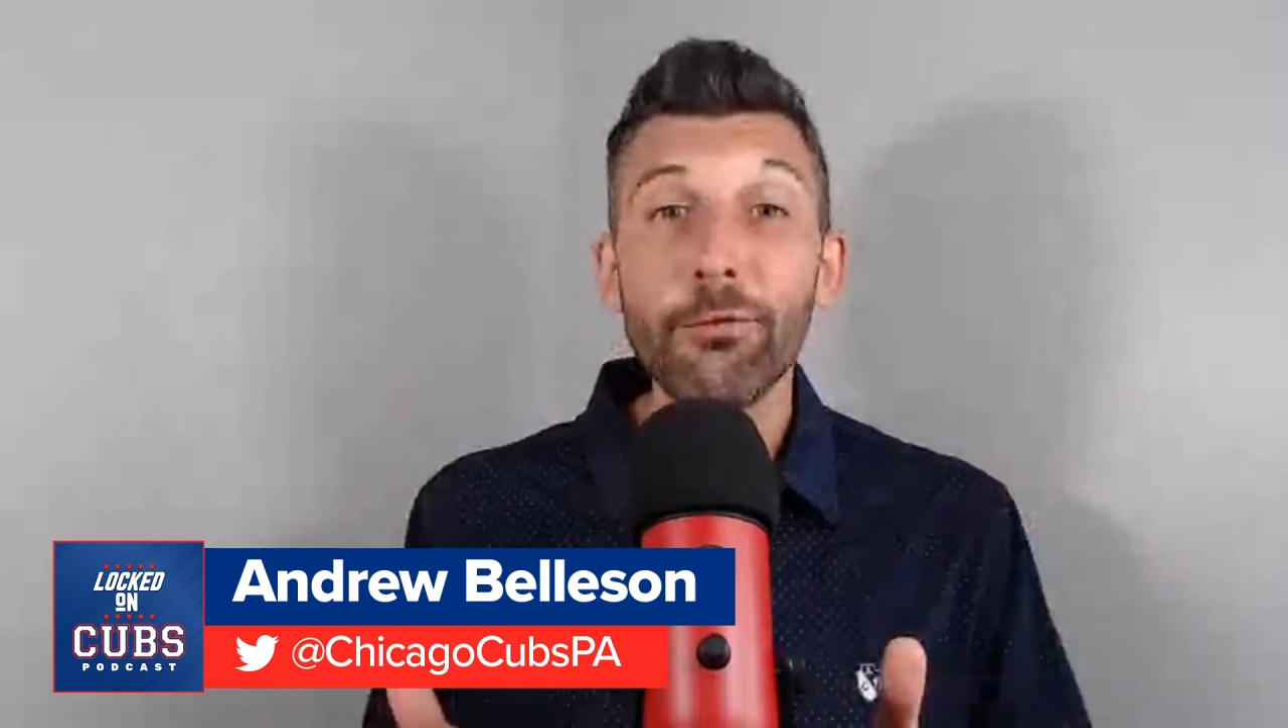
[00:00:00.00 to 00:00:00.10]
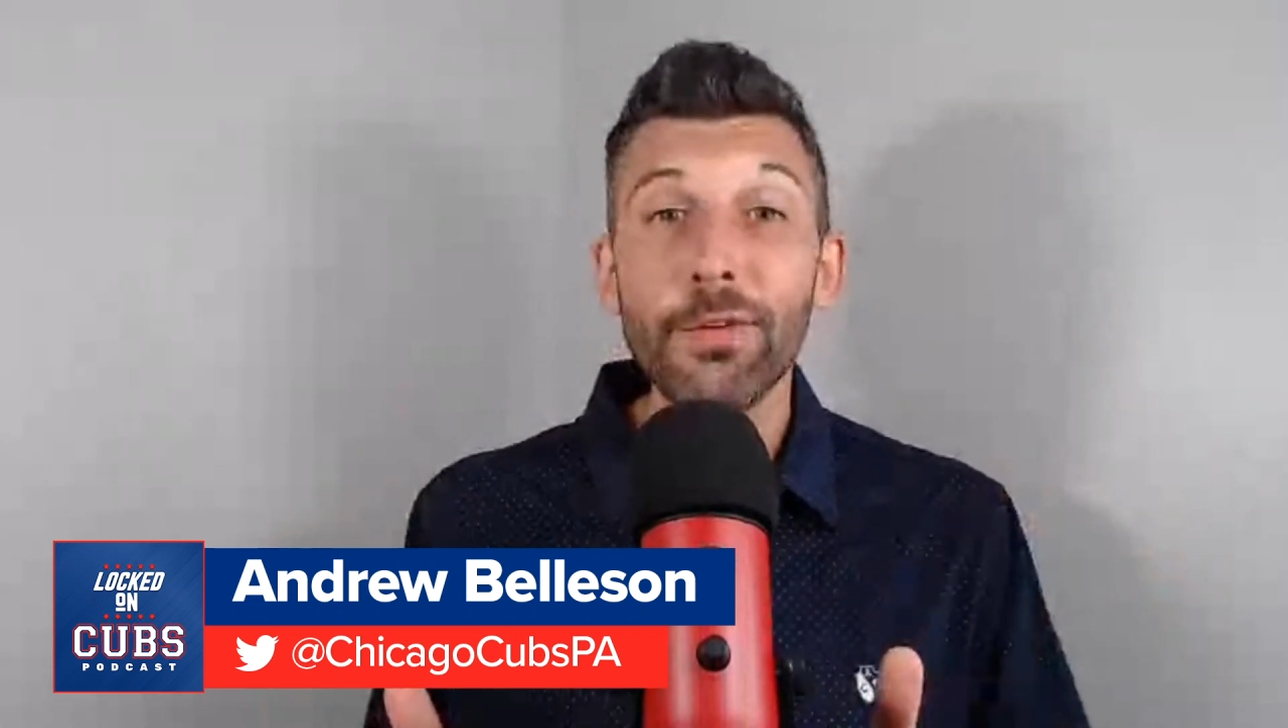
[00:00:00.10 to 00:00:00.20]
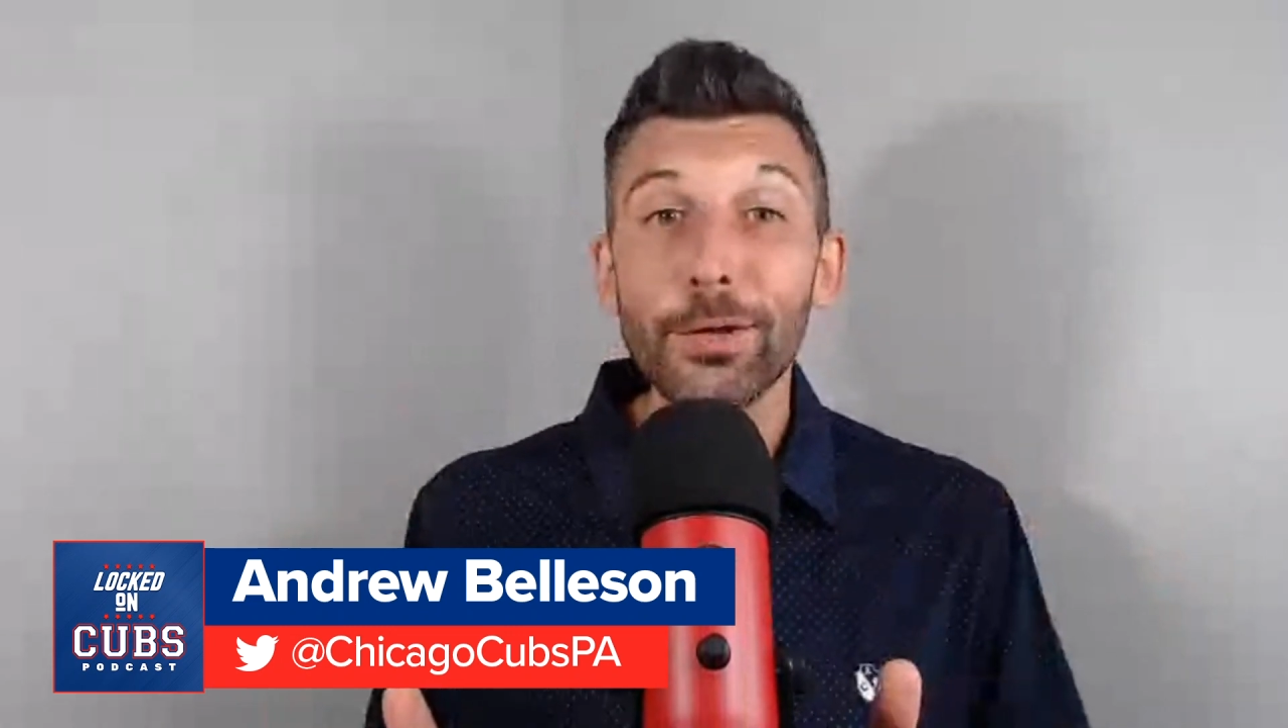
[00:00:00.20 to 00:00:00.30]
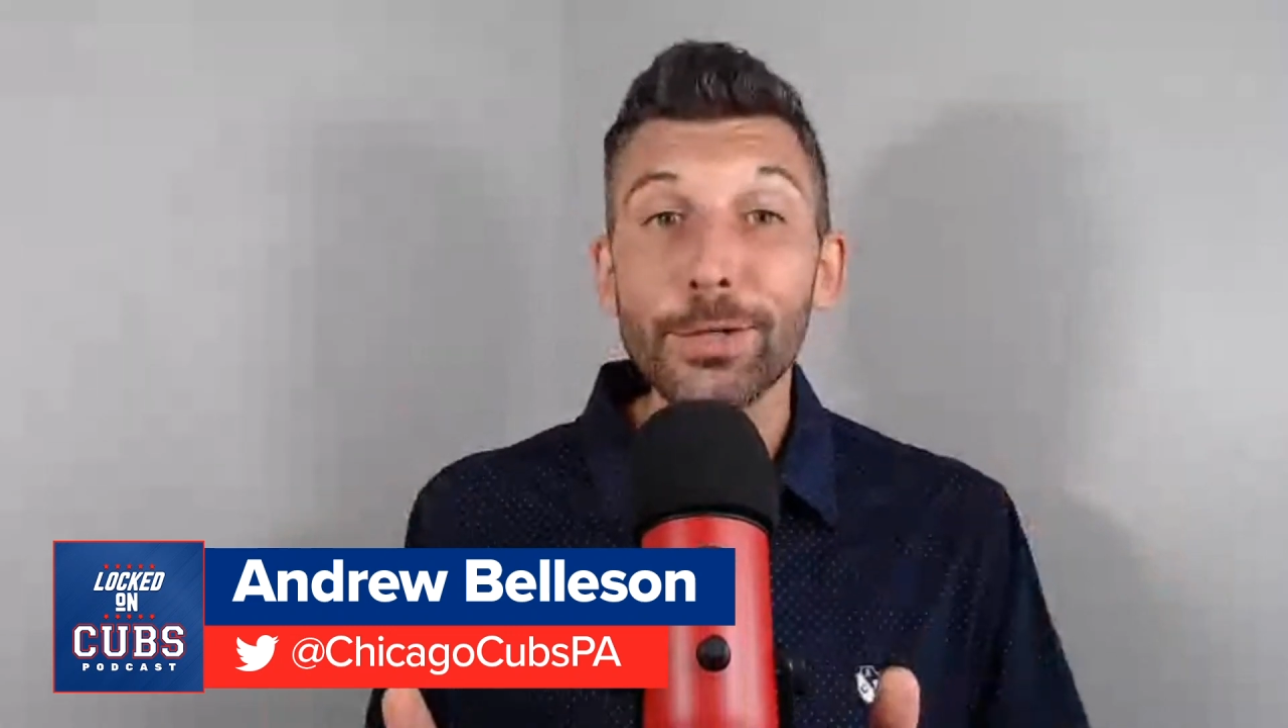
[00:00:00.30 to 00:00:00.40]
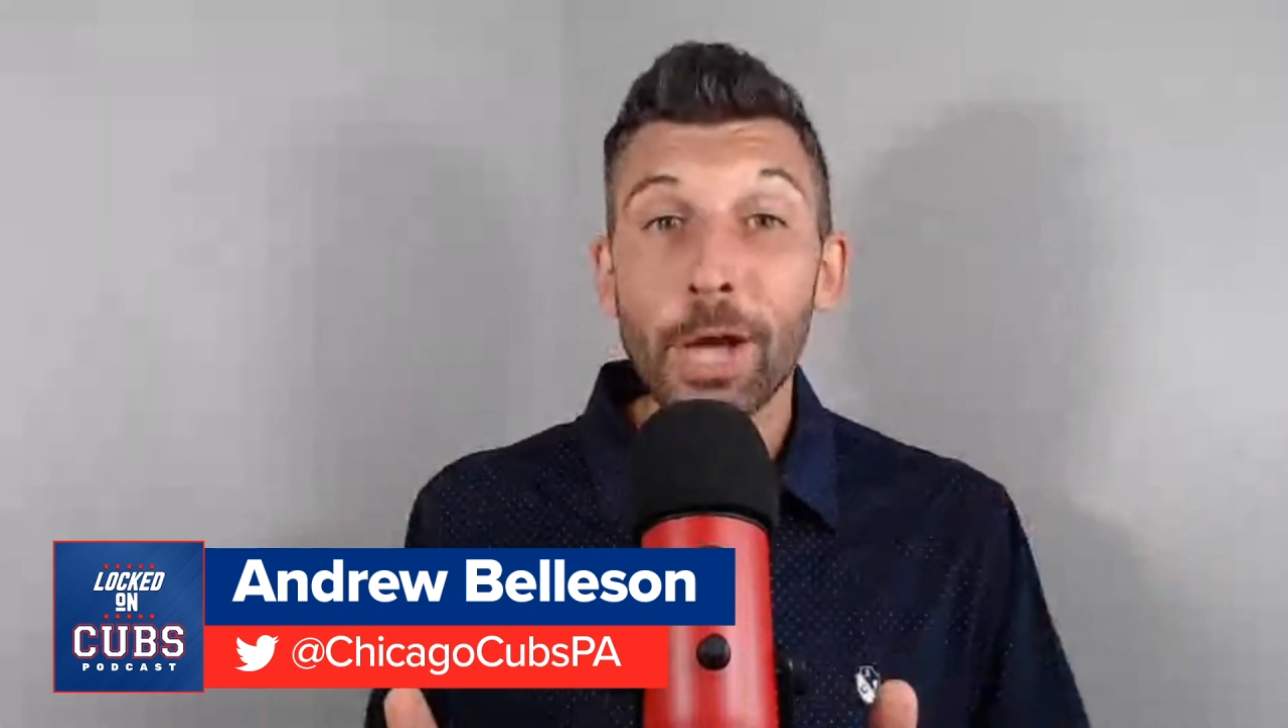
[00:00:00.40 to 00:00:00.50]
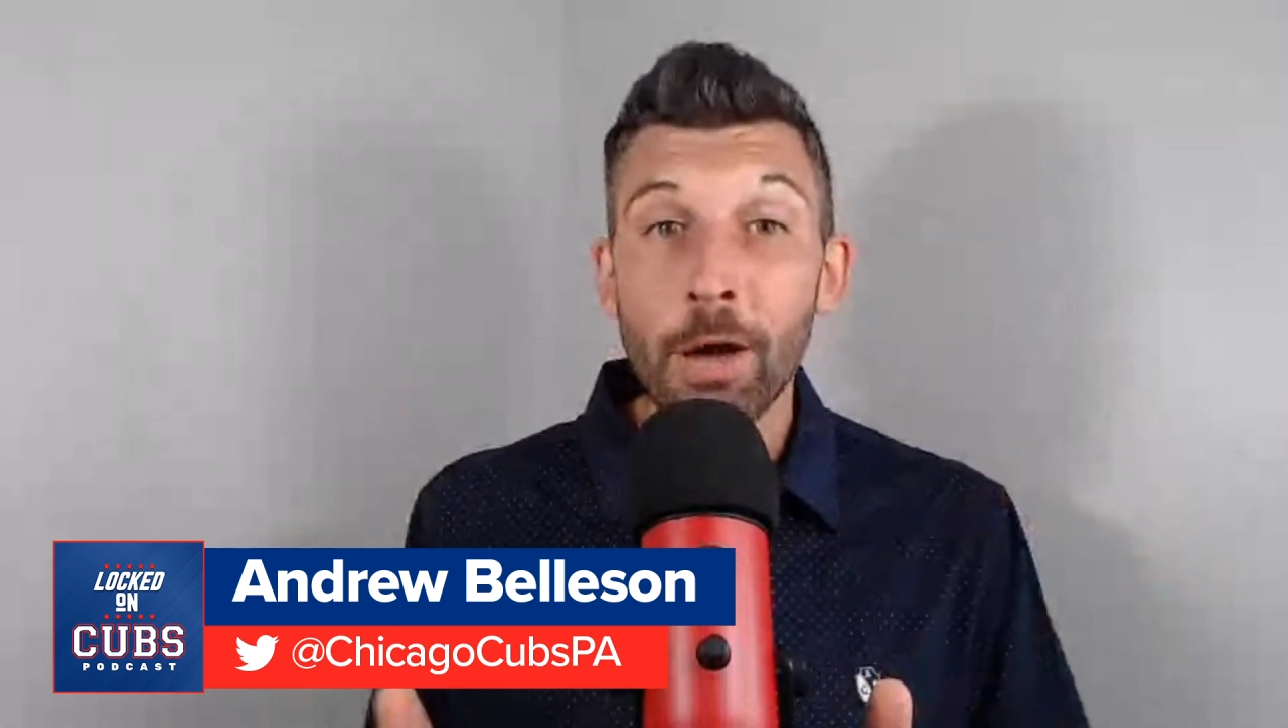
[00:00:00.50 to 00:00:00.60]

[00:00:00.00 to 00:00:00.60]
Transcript: Field